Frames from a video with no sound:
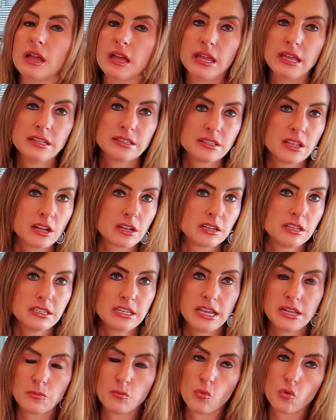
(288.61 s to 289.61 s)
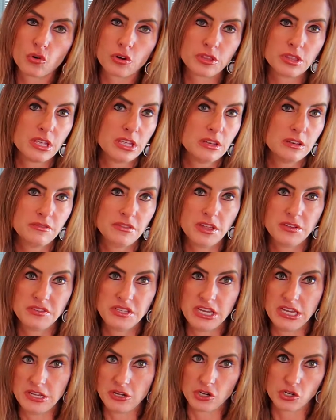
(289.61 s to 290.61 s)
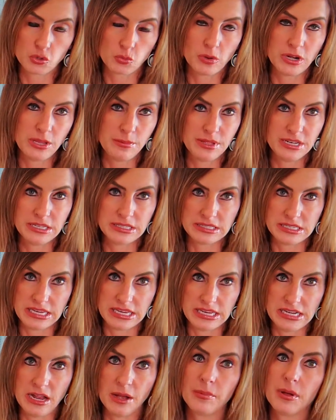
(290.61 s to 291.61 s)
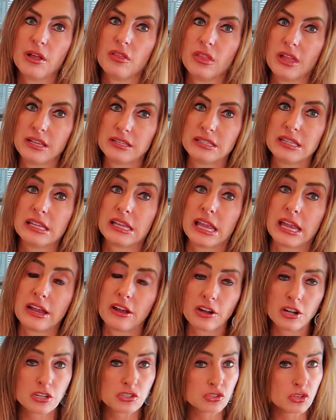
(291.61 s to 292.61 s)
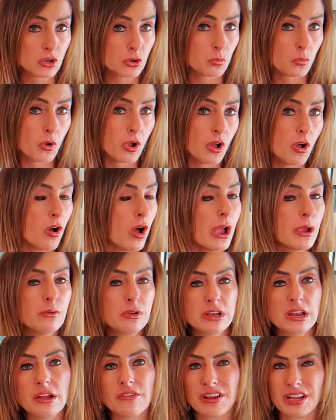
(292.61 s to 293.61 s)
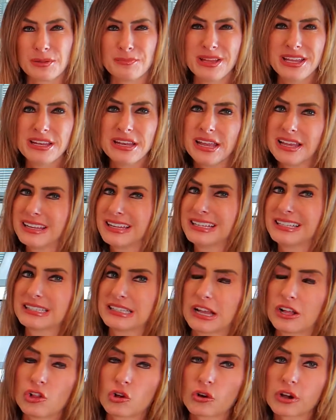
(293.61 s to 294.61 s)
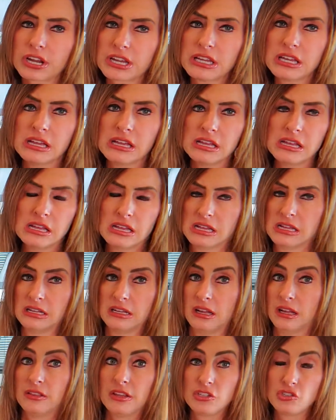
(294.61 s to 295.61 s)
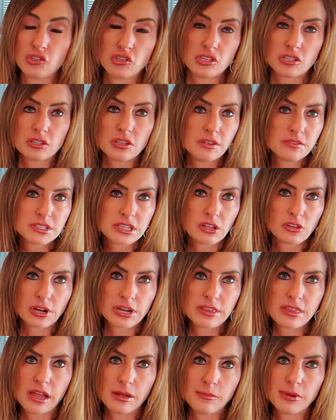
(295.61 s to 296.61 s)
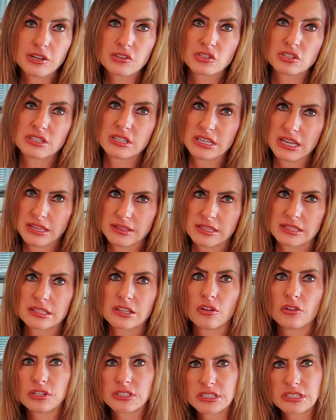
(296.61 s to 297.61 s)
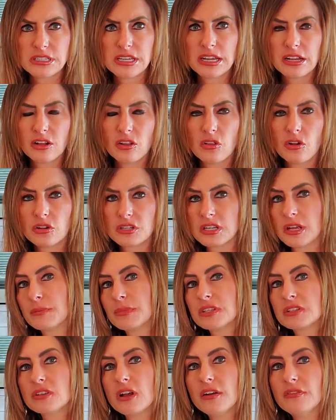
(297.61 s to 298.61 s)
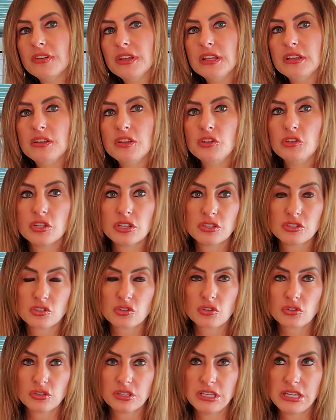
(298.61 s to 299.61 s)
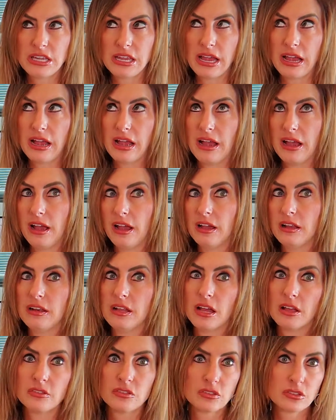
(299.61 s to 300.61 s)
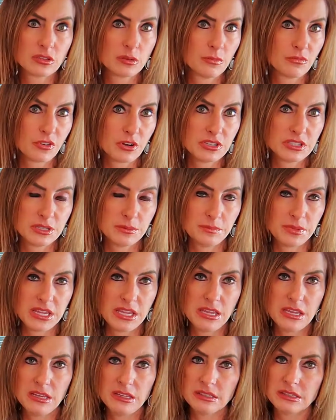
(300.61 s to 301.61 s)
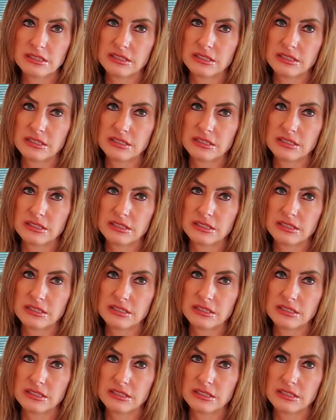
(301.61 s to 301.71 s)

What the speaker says: It's not going to take more than 15 or 20 minutes to heat up unless the carrots are raw. I would not recommend adding celery unless you just love celery that much, because again, the celery is going to take a long time to soften. You could certainly add some frozen peas.